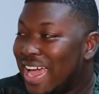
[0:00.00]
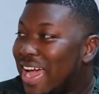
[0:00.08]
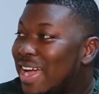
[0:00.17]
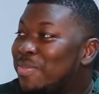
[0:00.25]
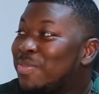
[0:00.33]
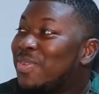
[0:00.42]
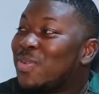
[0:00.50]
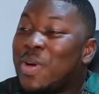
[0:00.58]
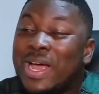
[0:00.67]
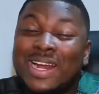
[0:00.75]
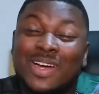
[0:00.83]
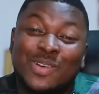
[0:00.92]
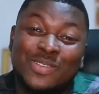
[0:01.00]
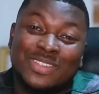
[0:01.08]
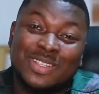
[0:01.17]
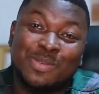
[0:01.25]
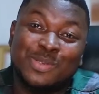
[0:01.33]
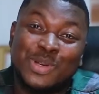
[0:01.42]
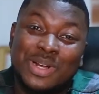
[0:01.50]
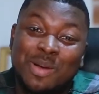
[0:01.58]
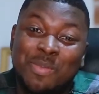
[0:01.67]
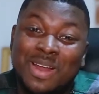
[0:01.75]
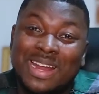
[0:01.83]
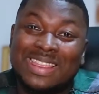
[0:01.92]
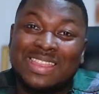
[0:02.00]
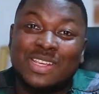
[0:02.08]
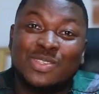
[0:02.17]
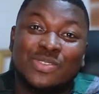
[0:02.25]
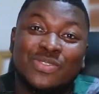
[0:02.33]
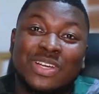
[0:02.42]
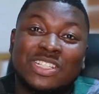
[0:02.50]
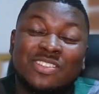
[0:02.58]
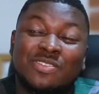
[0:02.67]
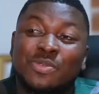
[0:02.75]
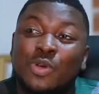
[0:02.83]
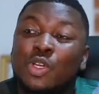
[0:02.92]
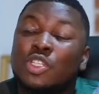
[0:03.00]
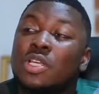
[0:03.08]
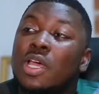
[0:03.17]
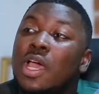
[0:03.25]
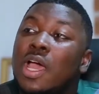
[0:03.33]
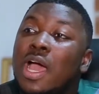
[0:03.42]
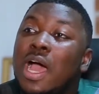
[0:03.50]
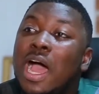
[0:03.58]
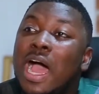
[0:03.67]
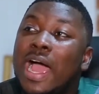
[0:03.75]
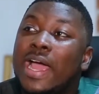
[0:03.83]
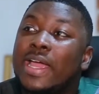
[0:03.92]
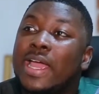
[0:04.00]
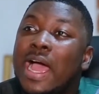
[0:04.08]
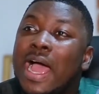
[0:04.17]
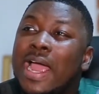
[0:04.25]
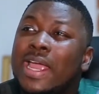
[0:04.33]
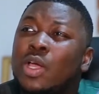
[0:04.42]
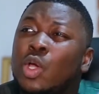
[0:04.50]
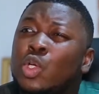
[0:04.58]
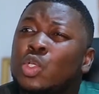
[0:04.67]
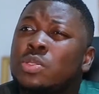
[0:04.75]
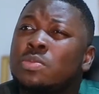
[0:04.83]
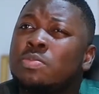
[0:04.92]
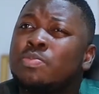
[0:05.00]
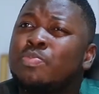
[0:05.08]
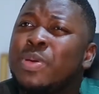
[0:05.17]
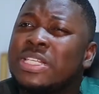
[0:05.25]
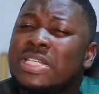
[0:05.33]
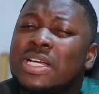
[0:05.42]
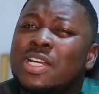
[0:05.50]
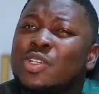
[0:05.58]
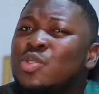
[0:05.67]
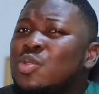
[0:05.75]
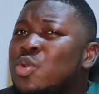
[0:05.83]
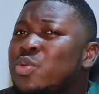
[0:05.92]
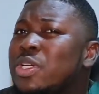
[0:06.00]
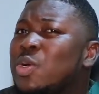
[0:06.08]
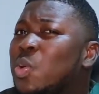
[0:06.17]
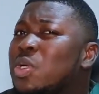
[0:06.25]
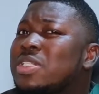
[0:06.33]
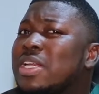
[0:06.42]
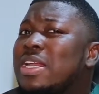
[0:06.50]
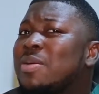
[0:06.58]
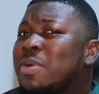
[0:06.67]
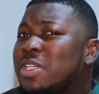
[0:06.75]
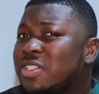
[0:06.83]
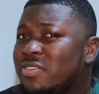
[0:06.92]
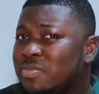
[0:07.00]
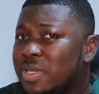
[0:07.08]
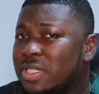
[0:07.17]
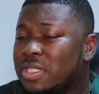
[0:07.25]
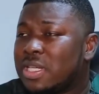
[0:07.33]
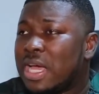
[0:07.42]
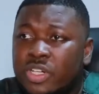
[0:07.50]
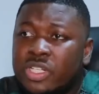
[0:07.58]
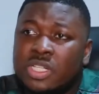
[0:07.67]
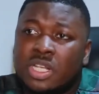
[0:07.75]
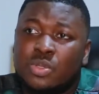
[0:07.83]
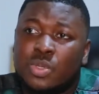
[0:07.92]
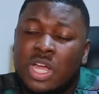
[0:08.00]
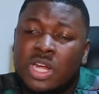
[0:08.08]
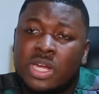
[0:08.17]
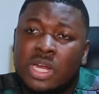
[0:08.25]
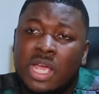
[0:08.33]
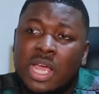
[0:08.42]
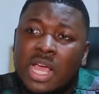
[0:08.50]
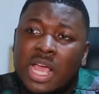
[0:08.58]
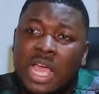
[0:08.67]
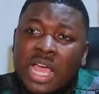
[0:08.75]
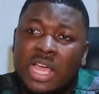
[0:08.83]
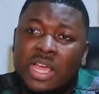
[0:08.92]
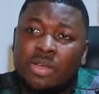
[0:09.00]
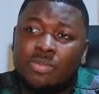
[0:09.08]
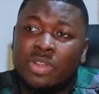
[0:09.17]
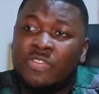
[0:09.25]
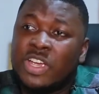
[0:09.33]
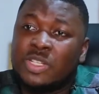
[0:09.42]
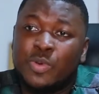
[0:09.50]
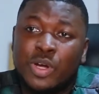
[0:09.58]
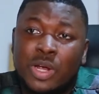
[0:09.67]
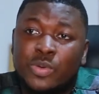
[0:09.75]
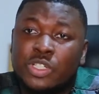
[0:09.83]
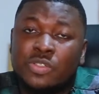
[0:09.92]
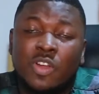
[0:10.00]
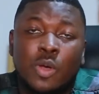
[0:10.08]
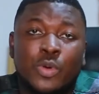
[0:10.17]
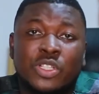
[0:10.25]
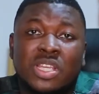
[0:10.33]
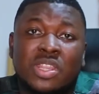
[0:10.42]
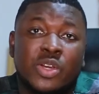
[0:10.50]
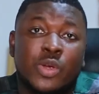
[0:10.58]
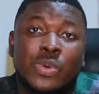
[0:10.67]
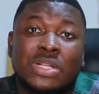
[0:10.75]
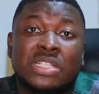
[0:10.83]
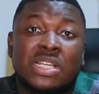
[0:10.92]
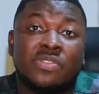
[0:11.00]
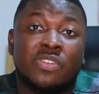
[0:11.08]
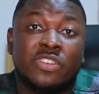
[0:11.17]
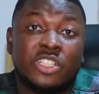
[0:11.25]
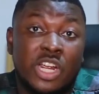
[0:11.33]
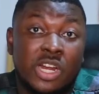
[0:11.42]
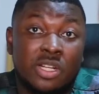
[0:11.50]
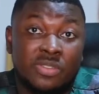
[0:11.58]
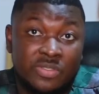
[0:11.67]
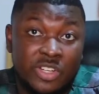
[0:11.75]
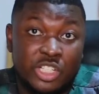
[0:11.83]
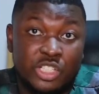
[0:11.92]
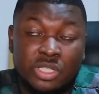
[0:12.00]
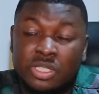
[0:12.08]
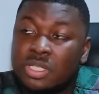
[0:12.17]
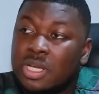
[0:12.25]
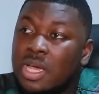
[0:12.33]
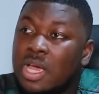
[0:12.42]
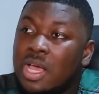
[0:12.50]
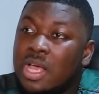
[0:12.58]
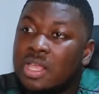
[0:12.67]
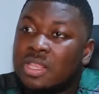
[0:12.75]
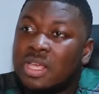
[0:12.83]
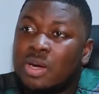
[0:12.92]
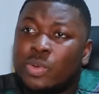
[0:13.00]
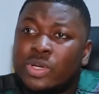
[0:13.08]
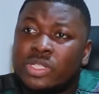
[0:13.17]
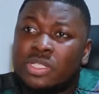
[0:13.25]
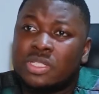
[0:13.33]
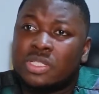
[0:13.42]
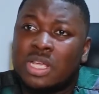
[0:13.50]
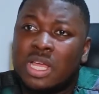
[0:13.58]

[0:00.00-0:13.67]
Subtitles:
I'm quite uncomfortable talking about the things we've achieved because I basically do not really consider them achievements. For instance, we had the first product we developed was a 3-in-1 test for vaginal infections that was